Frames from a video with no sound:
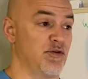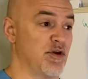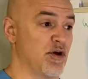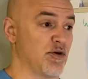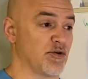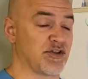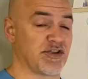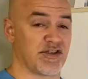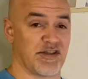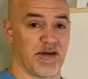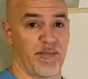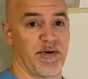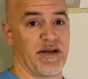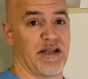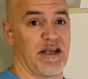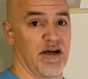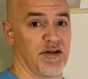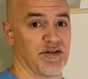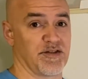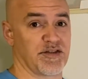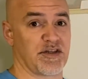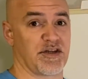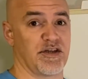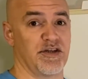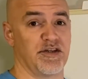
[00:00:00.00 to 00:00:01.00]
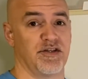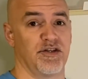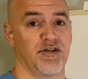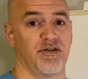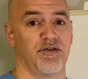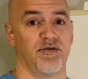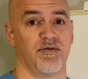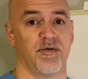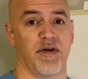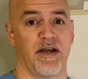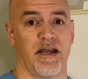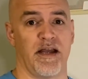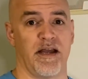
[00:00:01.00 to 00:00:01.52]
somebody else could
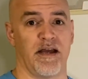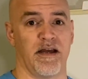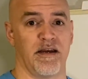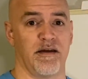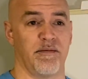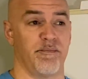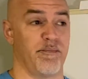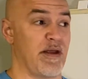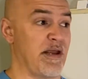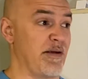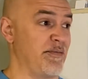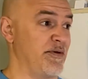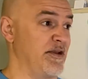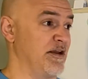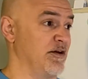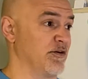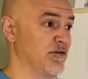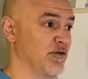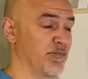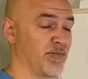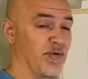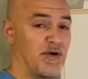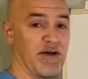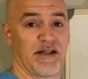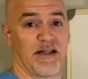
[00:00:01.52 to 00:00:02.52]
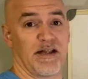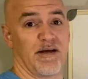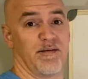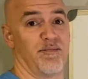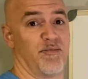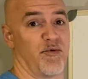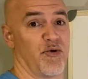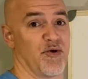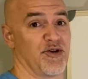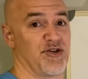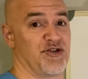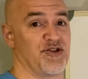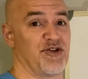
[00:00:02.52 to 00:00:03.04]
do, and maybe it'll bring them
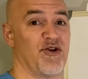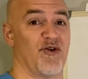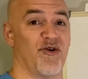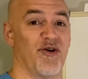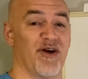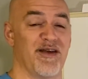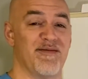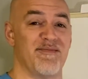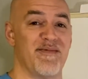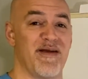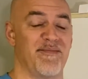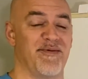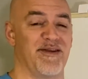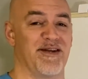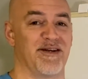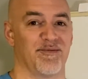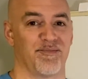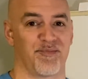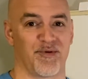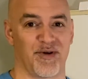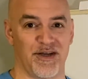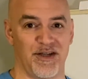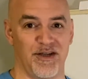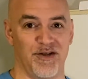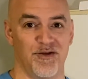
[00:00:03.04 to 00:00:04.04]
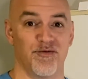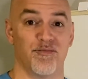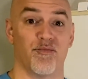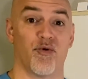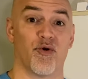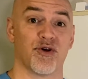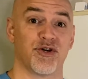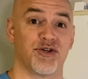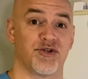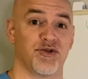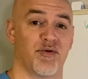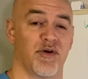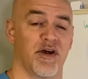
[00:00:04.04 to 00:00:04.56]
more joy. Maybe it'll bring you
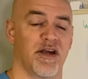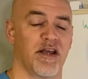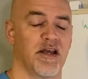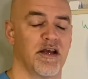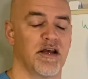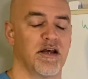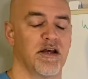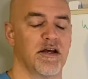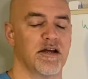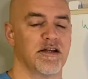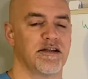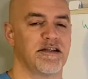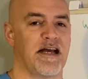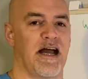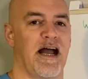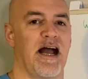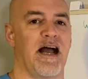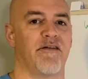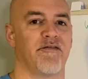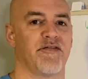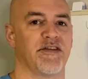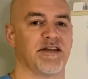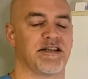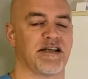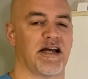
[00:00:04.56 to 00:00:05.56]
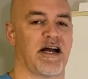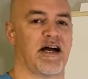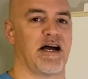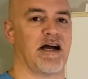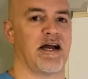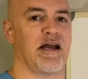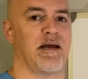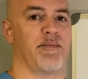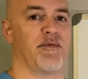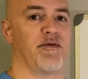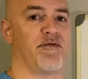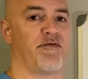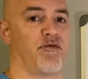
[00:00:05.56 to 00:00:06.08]
more joy to have the
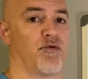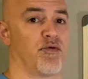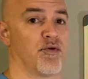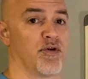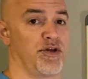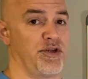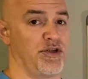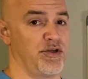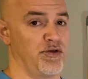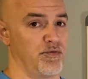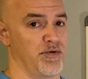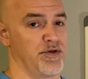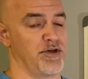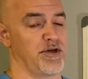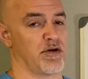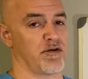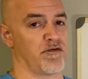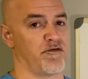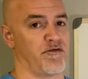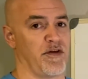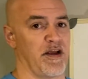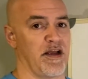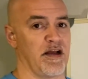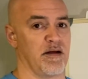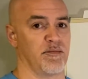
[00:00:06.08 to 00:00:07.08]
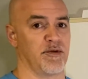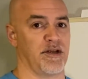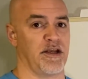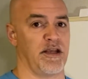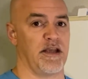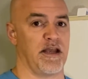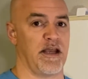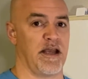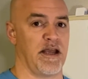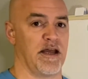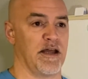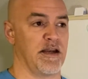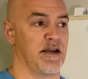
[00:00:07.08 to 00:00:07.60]
time for you and your
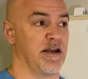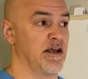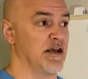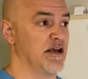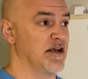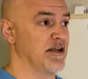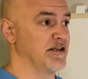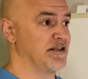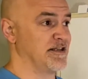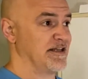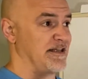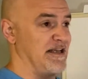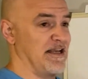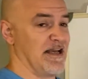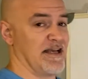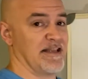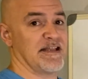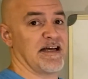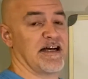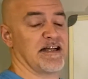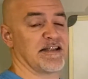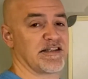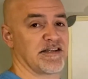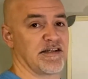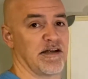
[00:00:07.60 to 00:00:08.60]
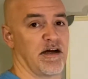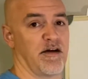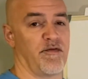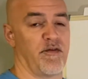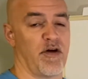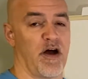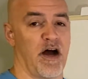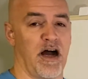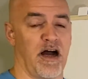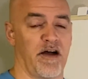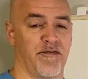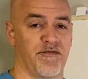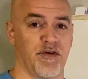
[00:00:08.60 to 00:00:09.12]
family and to get that stuff
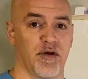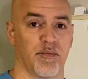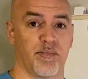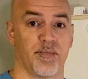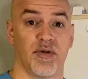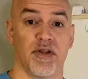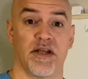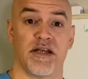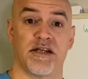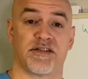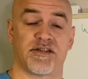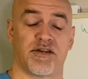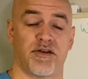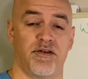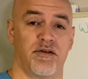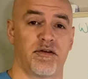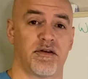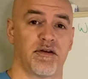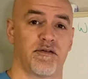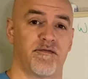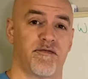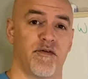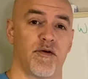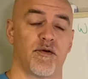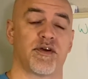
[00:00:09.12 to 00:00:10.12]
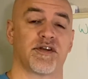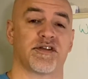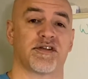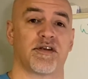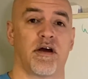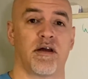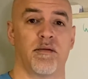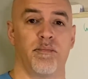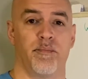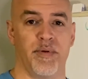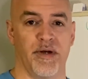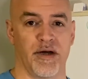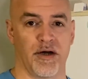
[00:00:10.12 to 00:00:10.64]
off your plate so you can focus
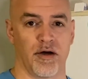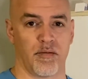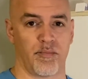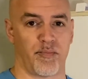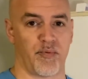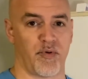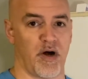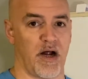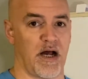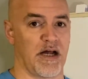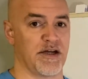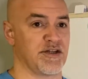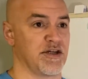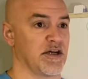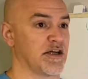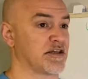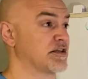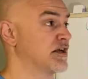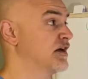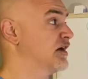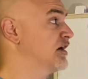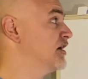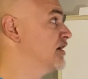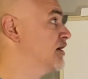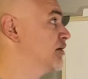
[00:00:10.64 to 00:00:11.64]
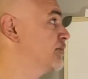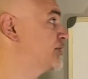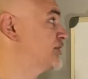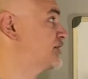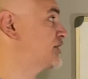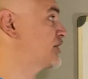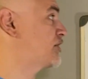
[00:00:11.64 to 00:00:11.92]
on bigger projects. But the